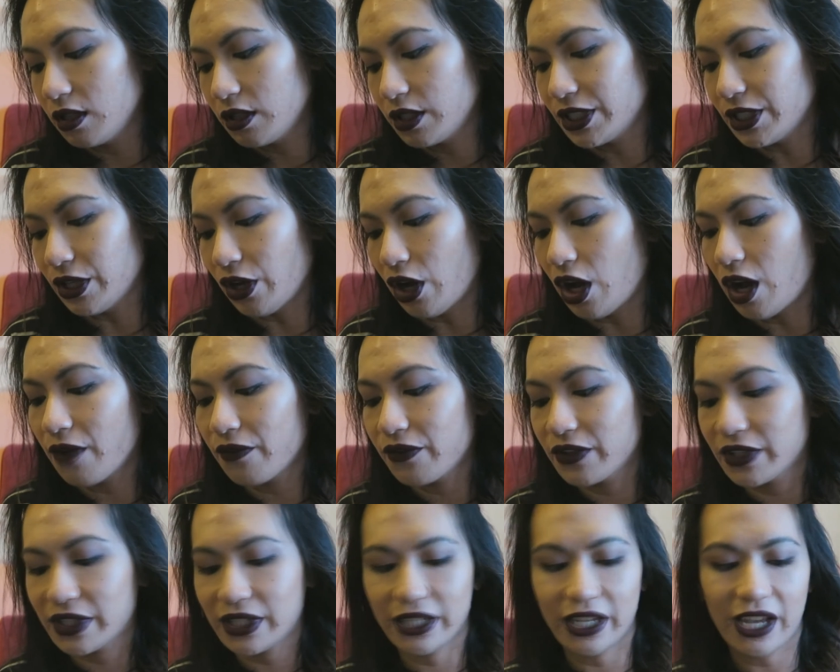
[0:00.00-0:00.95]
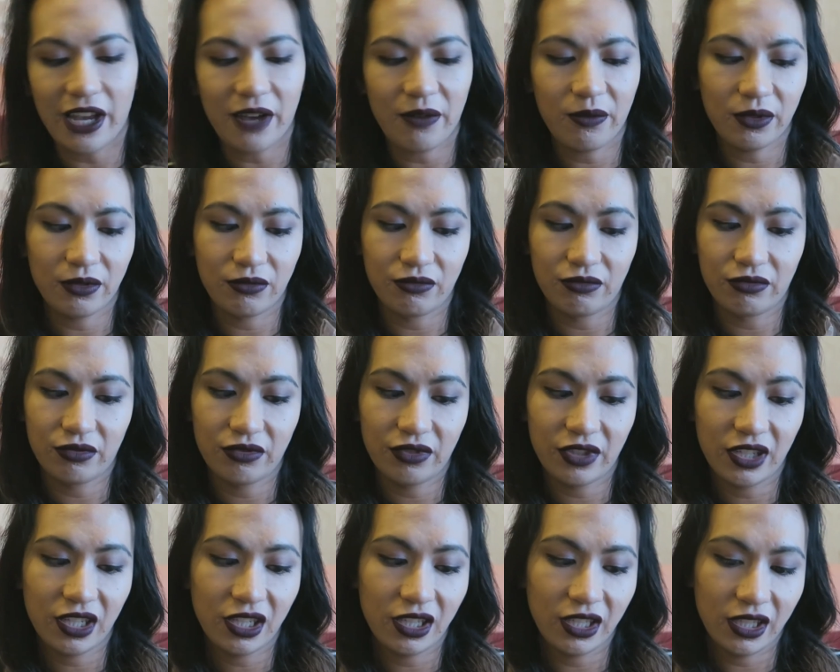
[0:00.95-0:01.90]
So obviously I would
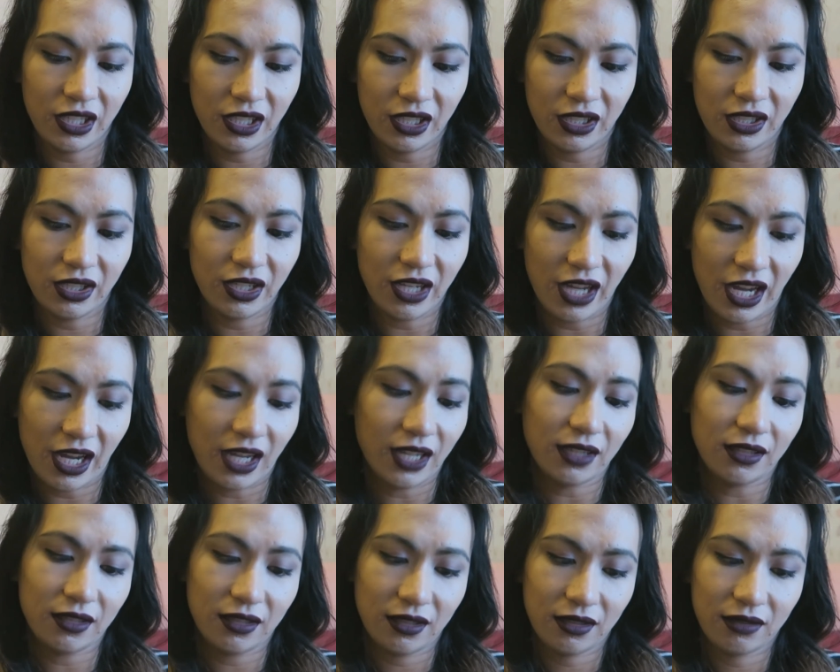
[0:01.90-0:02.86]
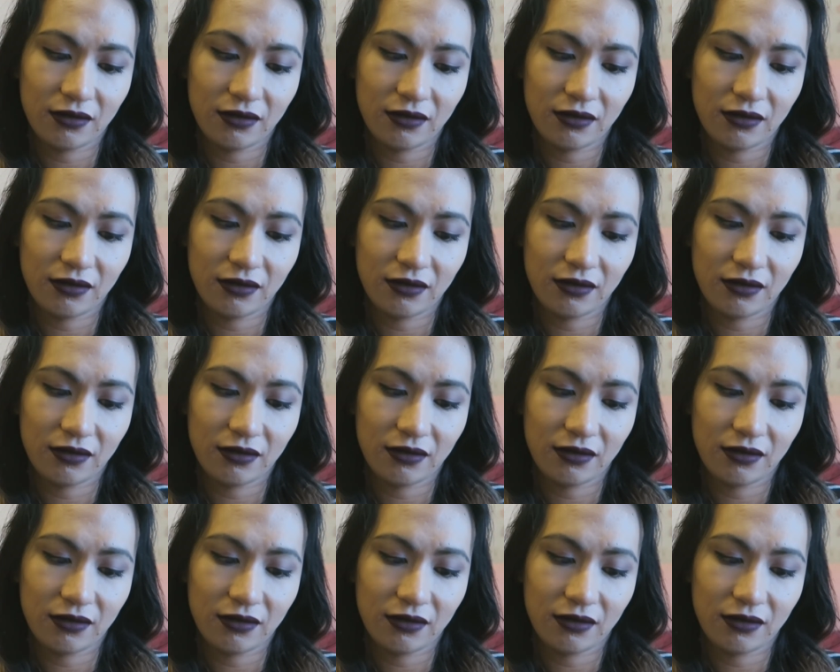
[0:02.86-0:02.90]
really need to get